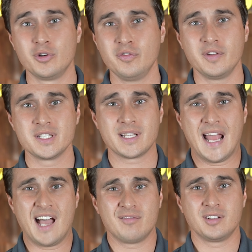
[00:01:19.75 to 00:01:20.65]
roof is going
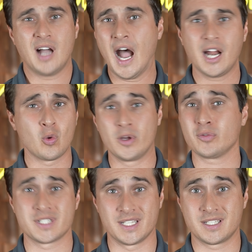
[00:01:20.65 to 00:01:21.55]
to have a higher
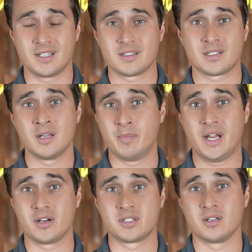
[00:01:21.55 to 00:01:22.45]
wind resistance
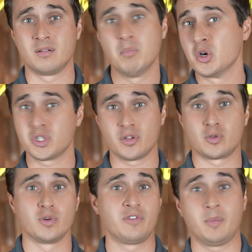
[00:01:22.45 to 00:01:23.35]
compared to most
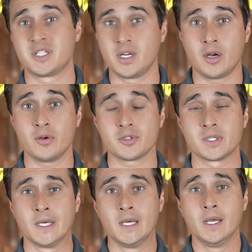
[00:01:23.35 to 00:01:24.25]
other roofing materials.